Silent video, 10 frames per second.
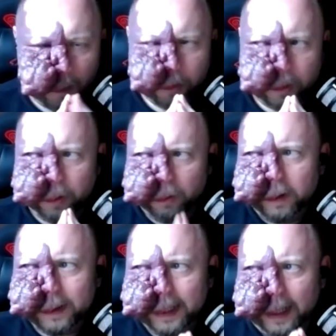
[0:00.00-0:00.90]
So
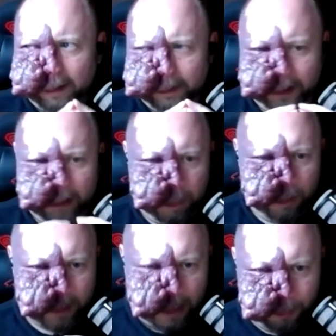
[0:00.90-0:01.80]
currently, I think the
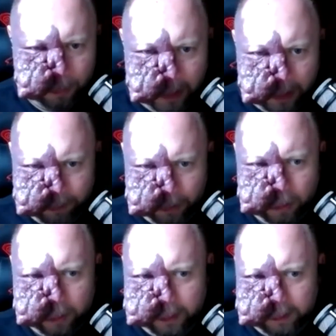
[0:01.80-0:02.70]
most up-to-date
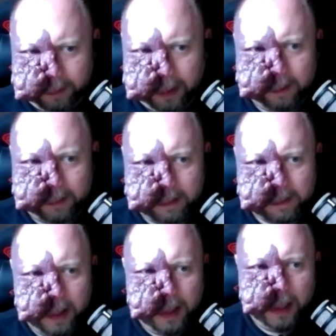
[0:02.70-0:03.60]
view on these things is